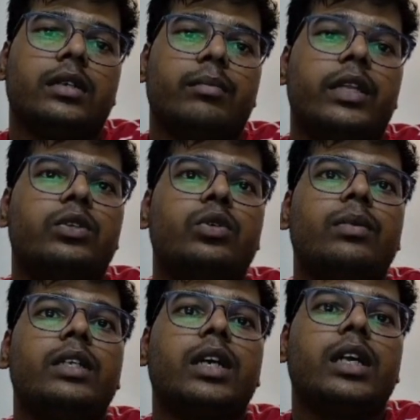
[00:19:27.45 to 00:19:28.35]
month to
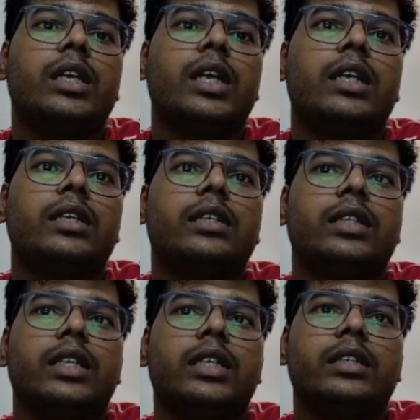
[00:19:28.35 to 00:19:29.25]
month contract,
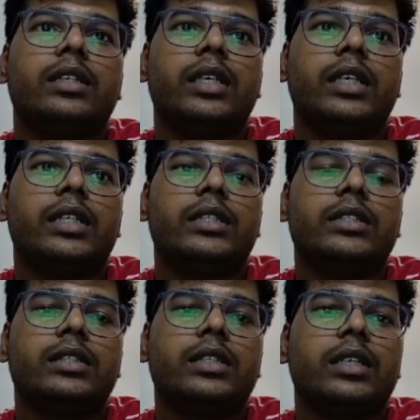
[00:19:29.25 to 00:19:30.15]
then it is